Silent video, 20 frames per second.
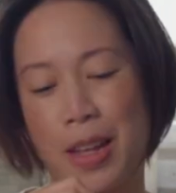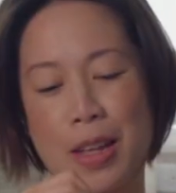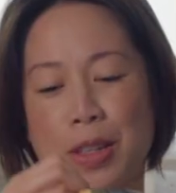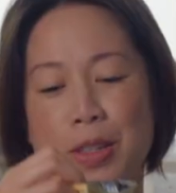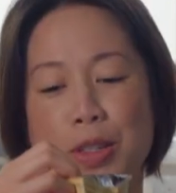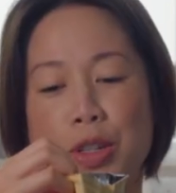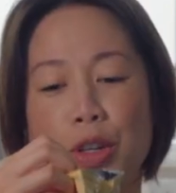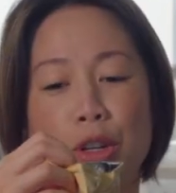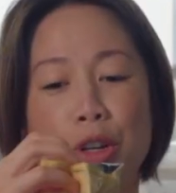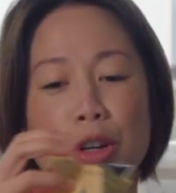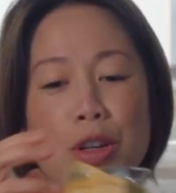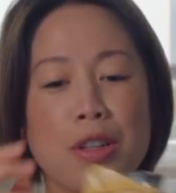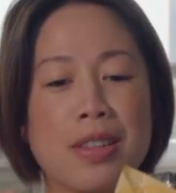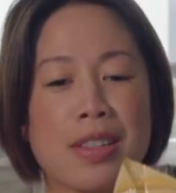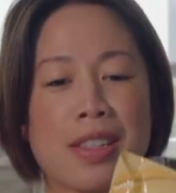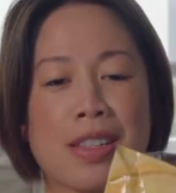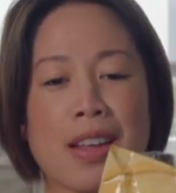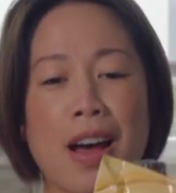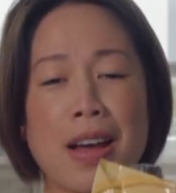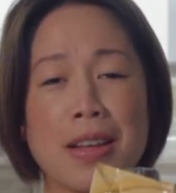It's a good
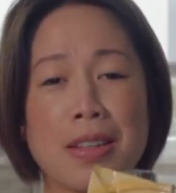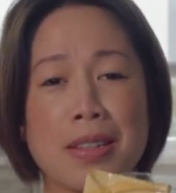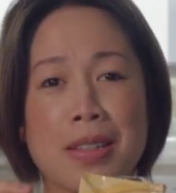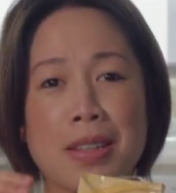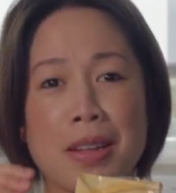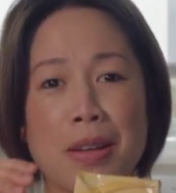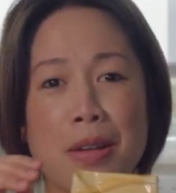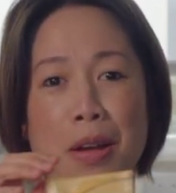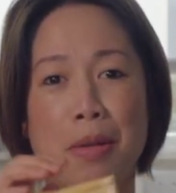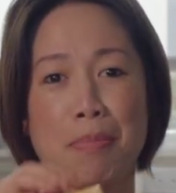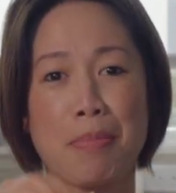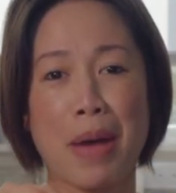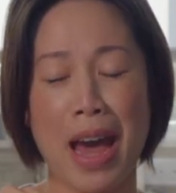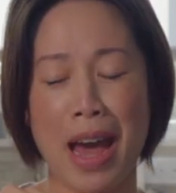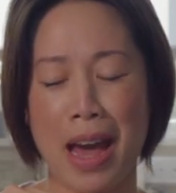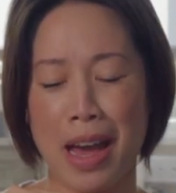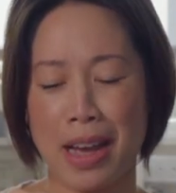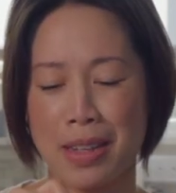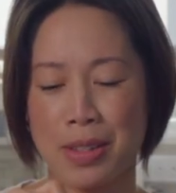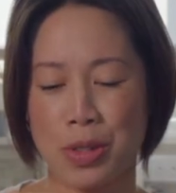size
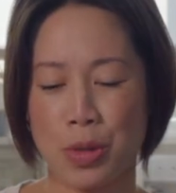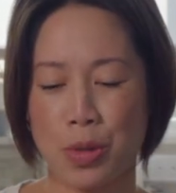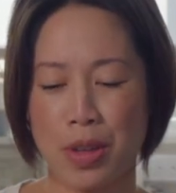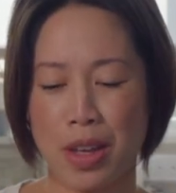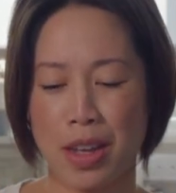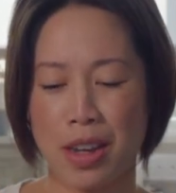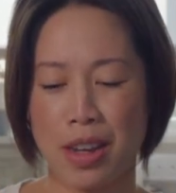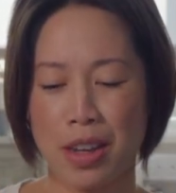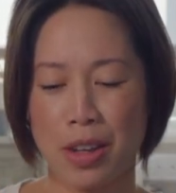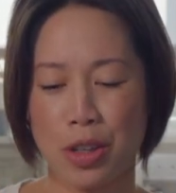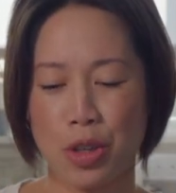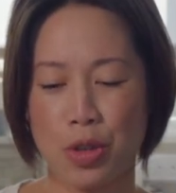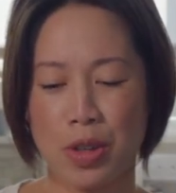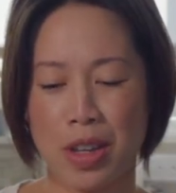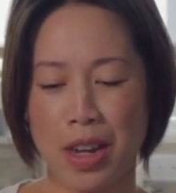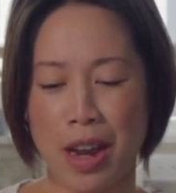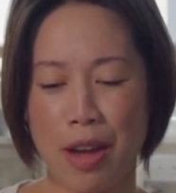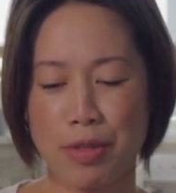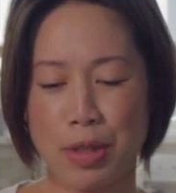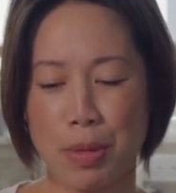bag so that you
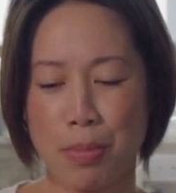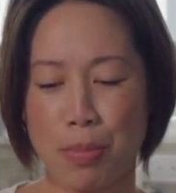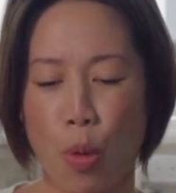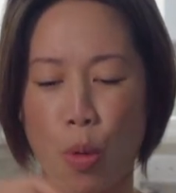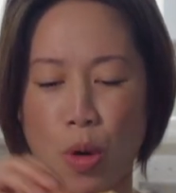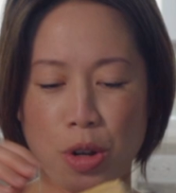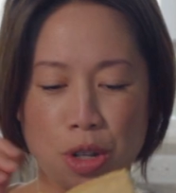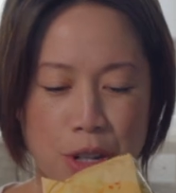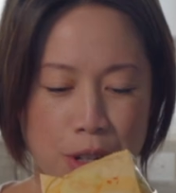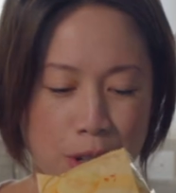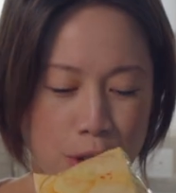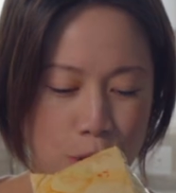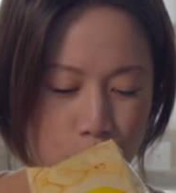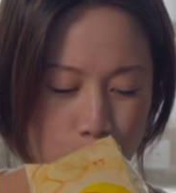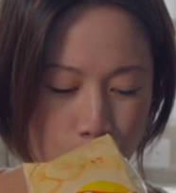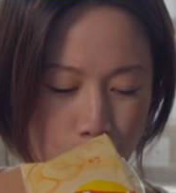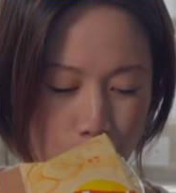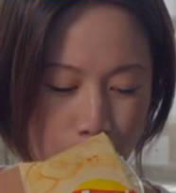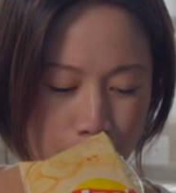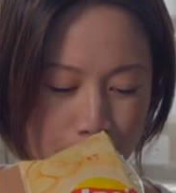can have some portion
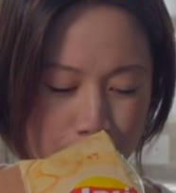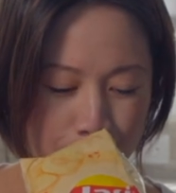control.